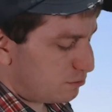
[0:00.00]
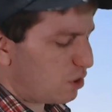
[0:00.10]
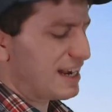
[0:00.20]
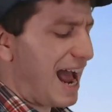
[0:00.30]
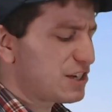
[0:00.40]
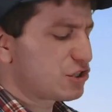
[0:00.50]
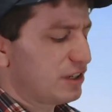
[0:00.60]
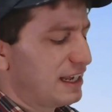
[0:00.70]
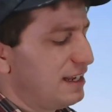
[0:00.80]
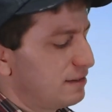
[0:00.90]
more
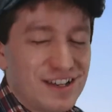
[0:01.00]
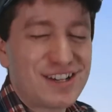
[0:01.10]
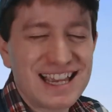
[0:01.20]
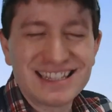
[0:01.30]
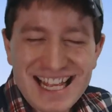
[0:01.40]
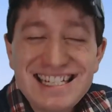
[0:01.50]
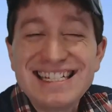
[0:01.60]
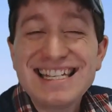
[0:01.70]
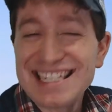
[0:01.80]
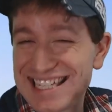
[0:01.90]
naturally, okay, let's
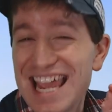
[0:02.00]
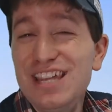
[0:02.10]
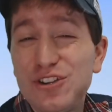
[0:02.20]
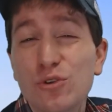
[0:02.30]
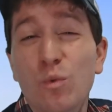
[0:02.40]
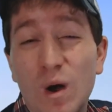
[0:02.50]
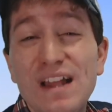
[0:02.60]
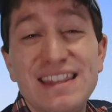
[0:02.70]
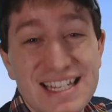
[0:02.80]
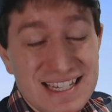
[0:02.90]
just say you
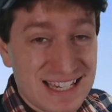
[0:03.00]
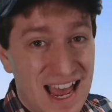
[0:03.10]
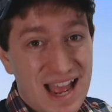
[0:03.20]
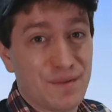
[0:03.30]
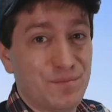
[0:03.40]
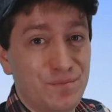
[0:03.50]
won this time.